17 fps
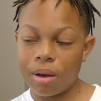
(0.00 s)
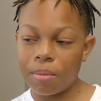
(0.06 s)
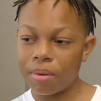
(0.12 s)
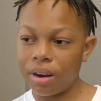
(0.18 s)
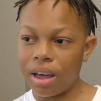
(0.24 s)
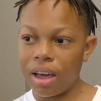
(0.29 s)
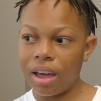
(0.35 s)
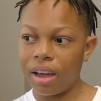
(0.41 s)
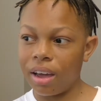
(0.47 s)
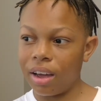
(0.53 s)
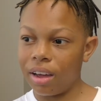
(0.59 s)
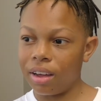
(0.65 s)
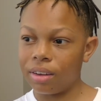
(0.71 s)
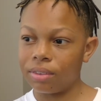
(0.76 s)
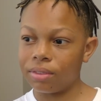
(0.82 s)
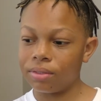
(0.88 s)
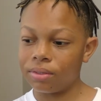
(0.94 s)
I'm glad
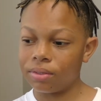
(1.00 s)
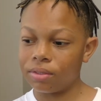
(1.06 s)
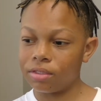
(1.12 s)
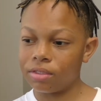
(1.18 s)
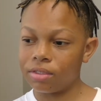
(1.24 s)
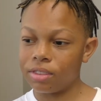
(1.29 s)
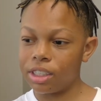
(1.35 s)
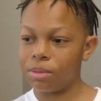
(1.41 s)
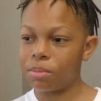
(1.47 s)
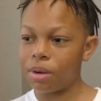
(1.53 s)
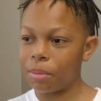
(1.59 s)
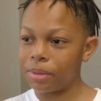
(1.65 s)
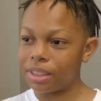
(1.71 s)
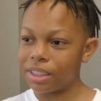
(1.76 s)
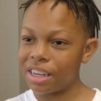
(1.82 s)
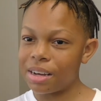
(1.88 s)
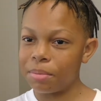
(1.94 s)
his
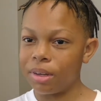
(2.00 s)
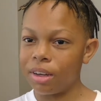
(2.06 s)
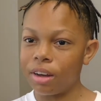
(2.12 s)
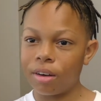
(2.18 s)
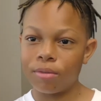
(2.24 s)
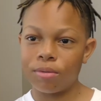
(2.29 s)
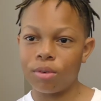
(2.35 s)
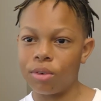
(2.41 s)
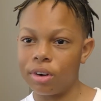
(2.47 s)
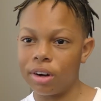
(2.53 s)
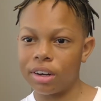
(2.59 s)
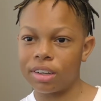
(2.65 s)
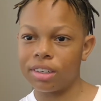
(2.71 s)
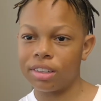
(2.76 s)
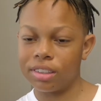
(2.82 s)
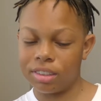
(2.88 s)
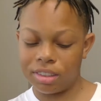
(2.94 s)
mama signed me up for it
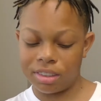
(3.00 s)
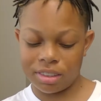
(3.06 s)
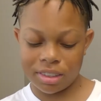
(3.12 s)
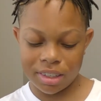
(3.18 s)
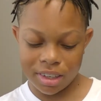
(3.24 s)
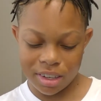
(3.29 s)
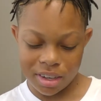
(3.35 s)
because